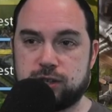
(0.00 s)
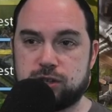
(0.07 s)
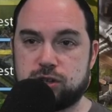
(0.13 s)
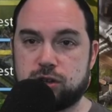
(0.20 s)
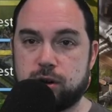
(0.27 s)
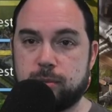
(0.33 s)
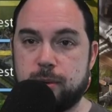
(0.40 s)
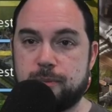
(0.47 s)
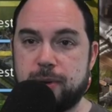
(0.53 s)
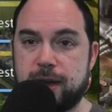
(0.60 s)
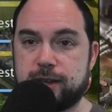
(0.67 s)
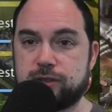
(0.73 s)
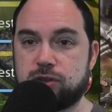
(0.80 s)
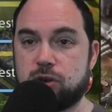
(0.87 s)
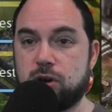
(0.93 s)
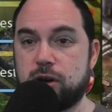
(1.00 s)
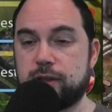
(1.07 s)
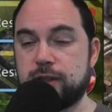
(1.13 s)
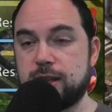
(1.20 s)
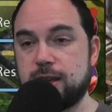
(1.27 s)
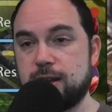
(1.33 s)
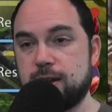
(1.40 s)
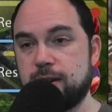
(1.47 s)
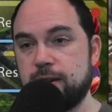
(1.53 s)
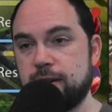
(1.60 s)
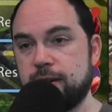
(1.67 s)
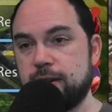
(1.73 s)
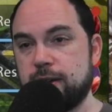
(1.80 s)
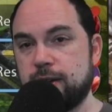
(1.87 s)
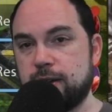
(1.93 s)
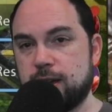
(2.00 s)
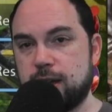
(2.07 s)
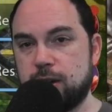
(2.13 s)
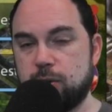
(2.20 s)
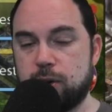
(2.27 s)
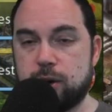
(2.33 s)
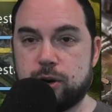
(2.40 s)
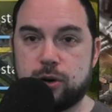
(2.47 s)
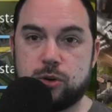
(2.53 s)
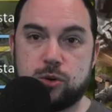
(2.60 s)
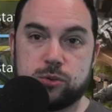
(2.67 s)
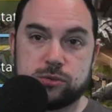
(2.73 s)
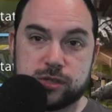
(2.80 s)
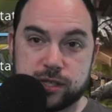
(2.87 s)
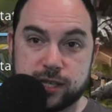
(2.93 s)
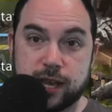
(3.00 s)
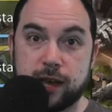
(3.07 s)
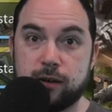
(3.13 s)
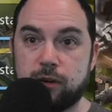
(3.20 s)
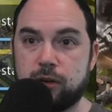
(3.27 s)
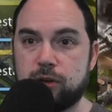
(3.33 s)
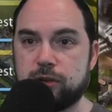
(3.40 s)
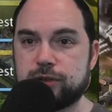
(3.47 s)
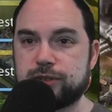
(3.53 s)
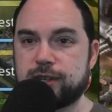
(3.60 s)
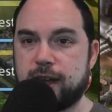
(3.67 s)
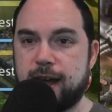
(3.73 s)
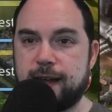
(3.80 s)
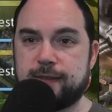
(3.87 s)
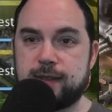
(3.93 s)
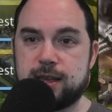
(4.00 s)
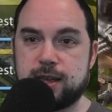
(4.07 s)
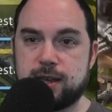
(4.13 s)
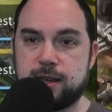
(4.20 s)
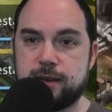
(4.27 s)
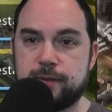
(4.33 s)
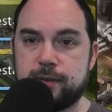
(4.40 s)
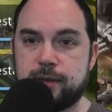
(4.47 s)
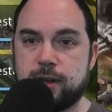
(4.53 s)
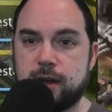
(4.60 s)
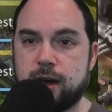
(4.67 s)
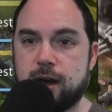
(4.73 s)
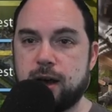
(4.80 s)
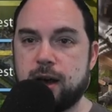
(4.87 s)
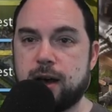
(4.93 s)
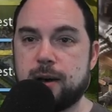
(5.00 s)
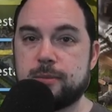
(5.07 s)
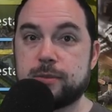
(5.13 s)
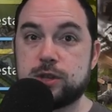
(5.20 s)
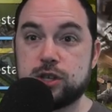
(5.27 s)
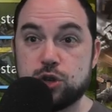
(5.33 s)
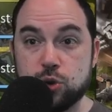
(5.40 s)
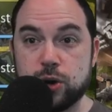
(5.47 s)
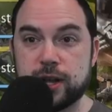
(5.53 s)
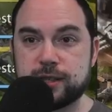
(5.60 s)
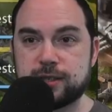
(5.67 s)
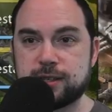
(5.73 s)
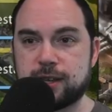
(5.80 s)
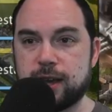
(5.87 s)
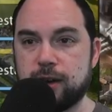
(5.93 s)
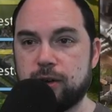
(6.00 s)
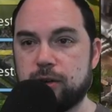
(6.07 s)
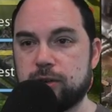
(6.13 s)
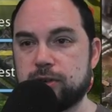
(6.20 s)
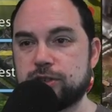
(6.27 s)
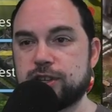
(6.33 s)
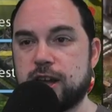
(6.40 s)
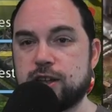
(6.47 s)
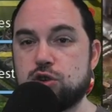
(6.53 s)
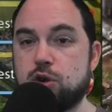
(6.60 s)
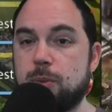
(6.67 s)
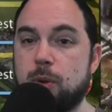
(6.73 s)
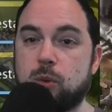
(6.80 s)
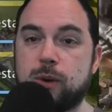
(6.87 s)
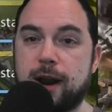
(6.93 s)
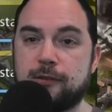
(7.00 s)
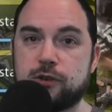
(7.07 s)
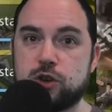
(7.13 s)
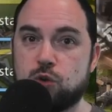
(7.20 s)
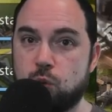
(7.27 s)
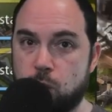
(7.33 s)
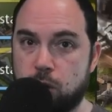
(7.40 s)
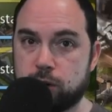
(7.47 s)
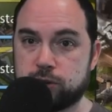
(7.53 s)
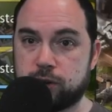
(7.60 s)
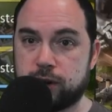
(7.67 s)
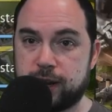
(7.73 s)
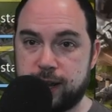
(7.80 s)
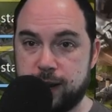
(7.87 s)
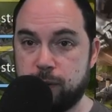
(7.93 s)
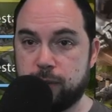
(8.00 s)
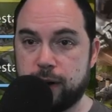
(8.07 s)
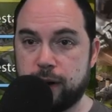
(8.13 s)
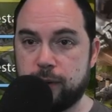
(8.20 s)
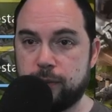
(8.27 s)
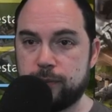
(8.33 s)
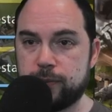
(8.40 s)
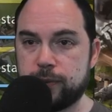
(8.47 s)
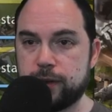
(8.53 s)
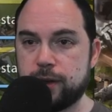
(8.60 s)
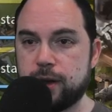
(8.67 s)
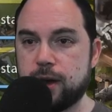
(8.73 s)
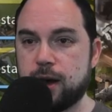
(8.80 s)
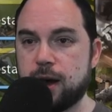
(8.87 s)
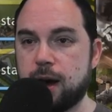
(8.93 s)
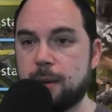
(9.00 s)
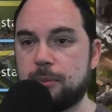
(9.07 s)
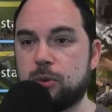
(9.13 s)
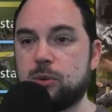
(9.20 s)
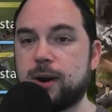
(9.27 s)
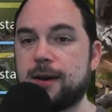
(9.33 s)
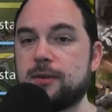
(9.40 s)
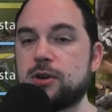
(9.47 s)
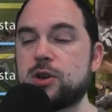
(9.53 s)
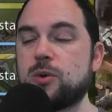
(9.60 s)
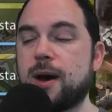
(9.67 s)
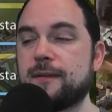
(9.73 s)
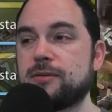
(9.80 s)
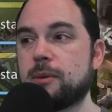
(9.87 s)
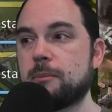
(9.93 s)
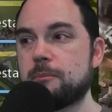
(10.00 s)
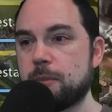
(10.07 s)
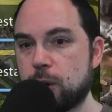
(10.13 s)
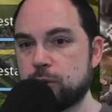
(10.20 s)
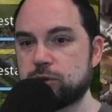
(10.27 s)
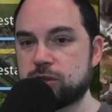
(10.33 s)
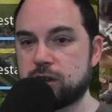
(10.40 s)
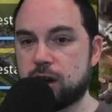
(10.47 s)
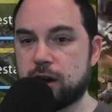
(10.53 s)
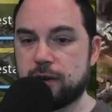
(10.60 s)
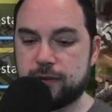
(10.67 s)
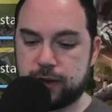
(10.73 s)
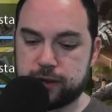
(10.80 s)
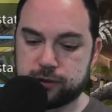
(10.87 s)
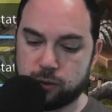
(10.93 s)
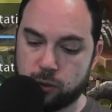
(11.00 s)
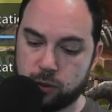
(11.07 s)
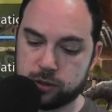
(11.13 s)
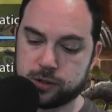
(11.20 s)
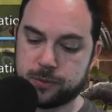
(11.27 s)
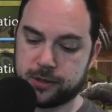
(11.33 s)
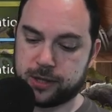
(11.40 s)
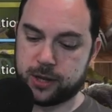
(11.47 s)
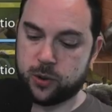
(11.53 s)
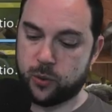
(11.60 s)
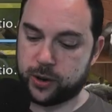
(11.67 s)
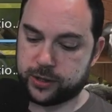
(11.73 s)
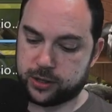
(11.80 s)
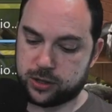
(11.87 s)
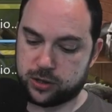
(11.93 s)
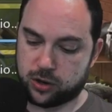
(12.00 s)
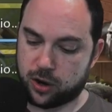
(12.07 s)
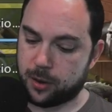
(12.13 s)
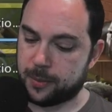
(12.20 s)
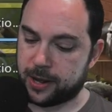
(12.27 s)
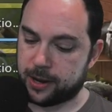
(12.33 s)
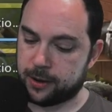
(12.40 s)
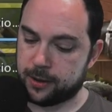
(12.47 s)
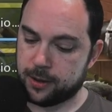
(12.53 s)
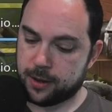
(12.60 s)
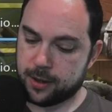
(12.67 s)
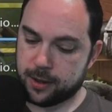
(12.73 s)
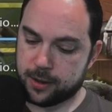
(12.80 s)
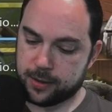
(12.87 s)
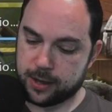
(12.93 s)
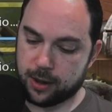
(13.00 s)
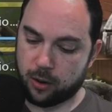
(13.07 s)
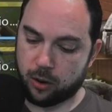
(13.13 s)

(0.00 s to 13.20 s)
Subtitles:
is determined based on the hero skills and the unit skills, and you can put whatever you want on a hero, but whatever you have the most of is ultimately going to determine the